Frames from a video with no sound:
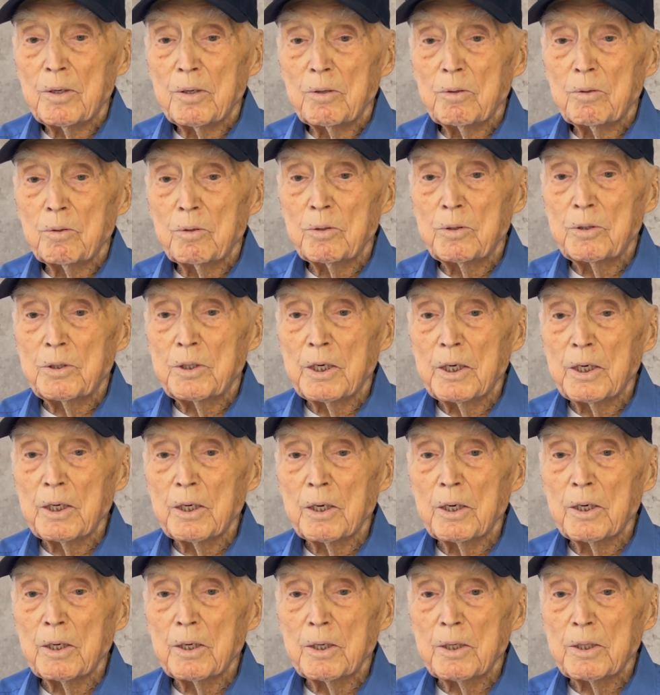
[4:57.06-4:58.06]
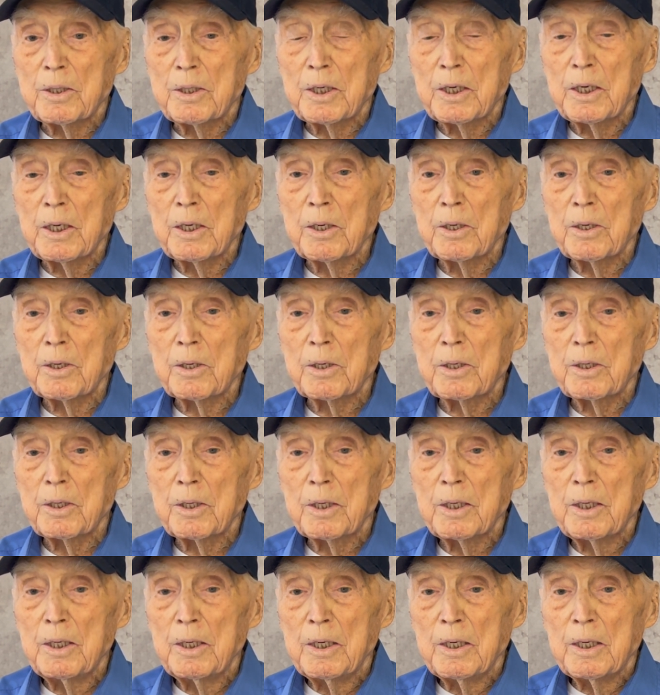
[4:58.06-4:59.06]
would tell the
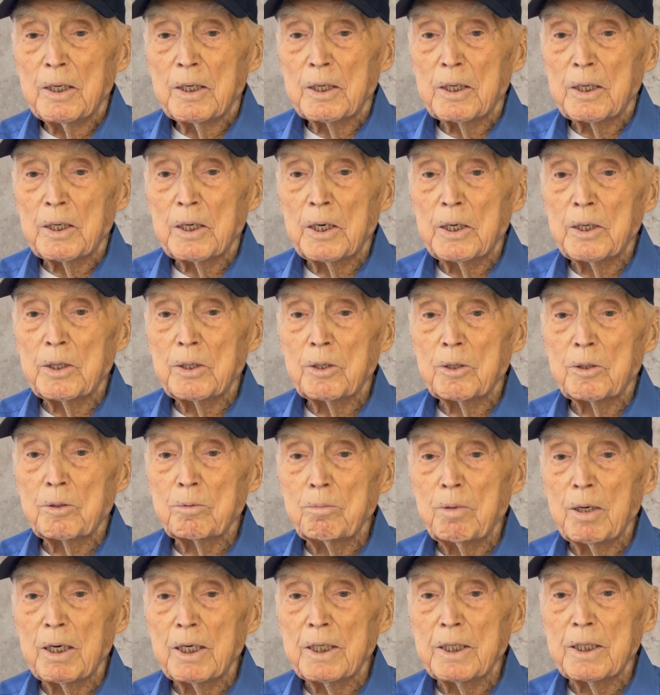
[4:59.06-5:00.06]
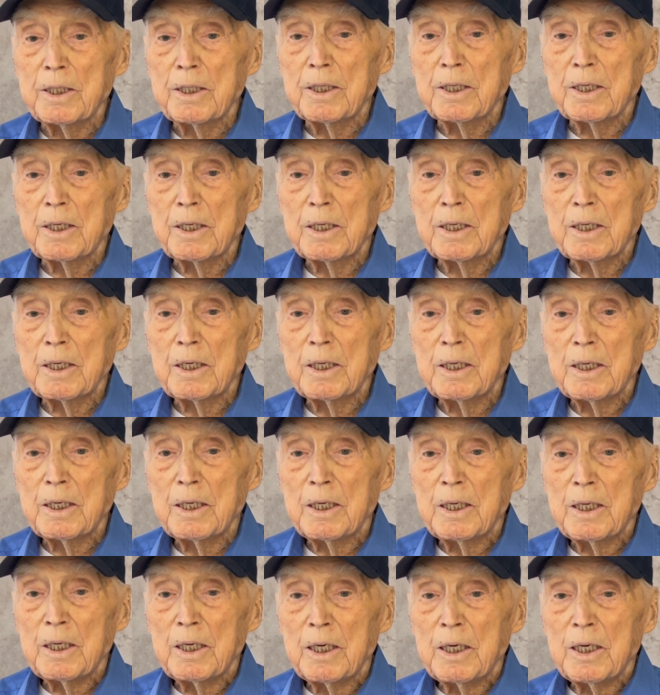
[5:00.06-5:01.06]
gunner's mate
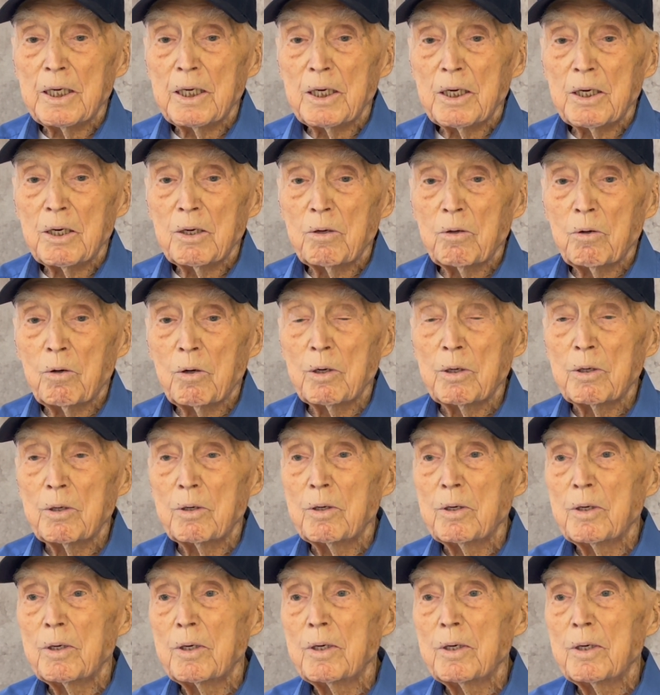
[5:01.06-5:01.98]
what